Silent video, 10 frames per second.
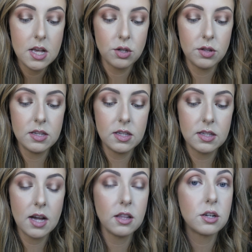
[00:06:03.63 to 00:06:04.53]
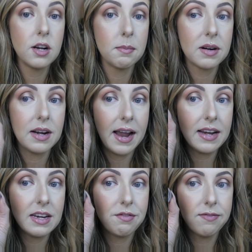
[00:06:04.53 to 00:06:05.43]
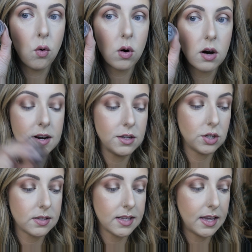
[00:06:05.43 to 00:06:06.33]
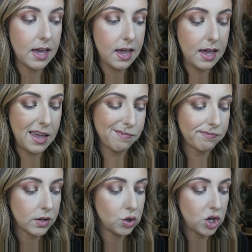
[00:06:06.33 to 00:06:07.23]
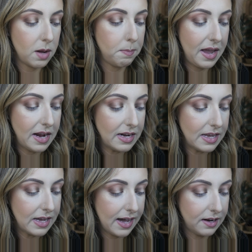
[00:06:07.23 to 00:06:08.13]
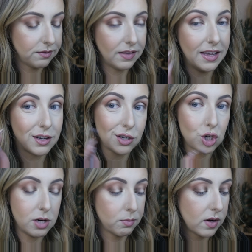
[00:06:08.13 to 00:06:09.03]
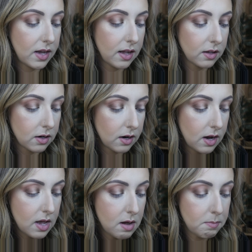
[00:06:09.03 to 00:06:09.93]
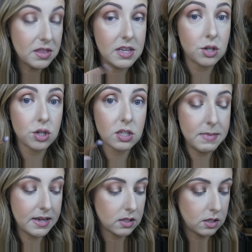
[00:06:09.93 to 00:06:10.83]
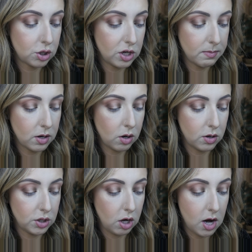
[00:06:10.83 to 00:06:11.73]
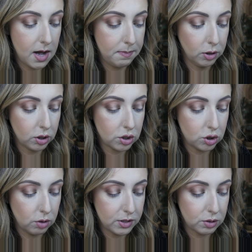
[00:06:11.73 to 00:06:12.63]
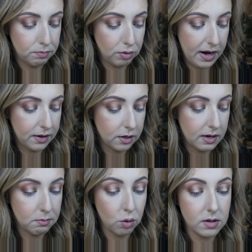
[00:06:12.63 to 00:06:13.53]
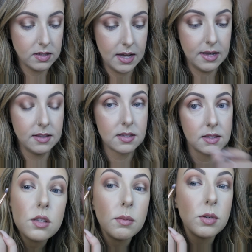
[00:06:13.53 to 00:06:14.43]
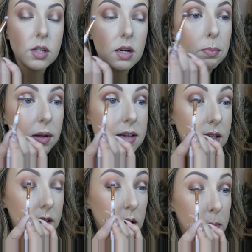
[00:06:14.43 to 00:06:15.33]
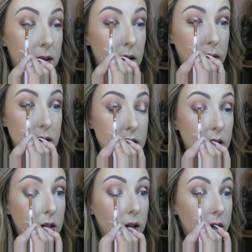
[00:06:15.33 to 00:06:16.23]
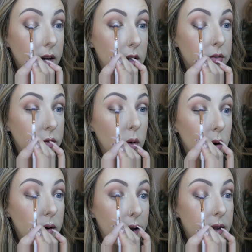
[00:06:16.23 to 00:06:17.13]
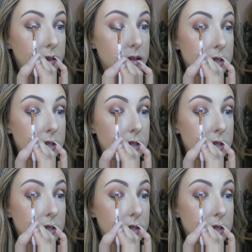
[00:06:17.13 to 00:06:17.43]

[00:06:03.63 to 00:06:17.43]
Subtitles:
So this is color number 94. It's just like a champagne-y kind of like shimmery color, but this just makes the shimmer on top look so much brighter and more intense. So I'm just gonna place a little bit of this Inglot 94 right in the